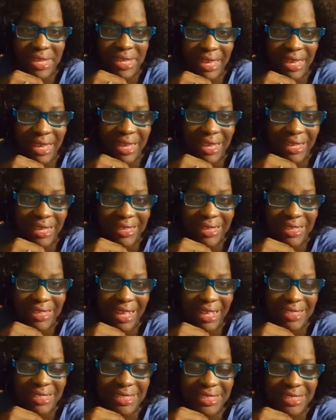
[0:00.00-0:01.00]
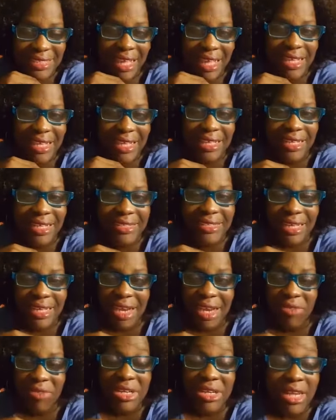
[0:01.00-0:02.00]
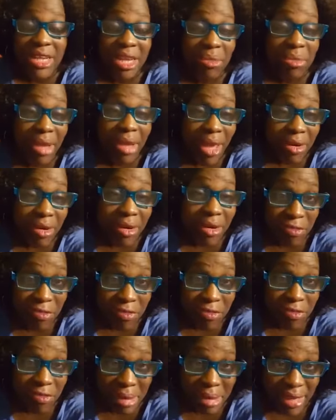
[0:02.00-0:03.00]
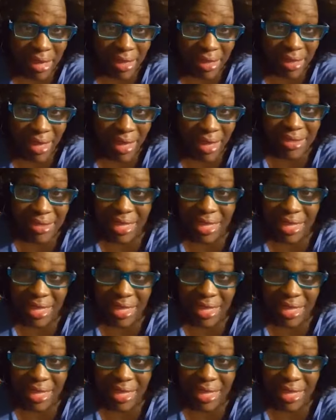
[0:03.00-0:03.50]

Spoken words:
yeah, that's an everyday battle for me.